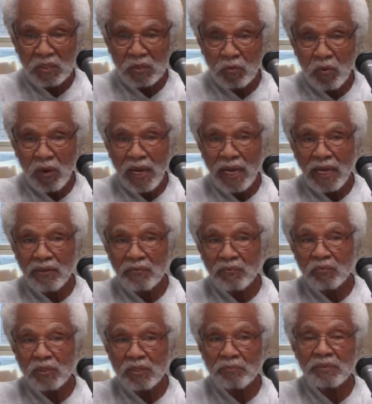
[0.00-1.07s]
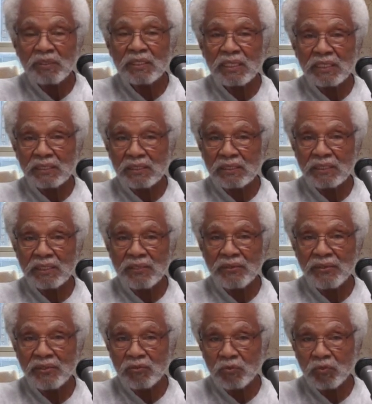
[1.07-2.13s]
Why would it be necessary
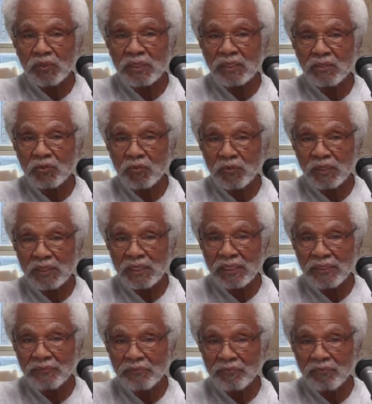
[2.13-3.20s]
in 2020